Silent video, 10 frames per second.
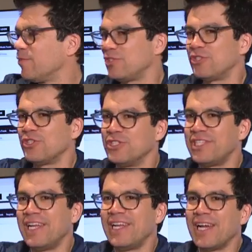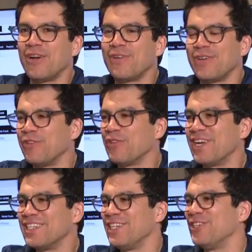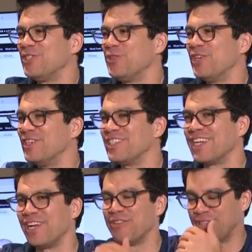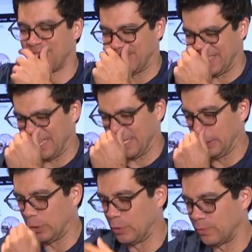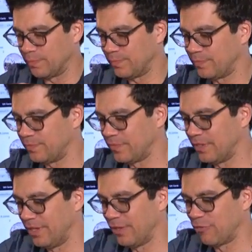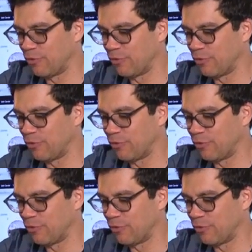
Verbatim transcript: What's Thursday now? when I see on Twitter, it's like everything is like a little throwback Thursday.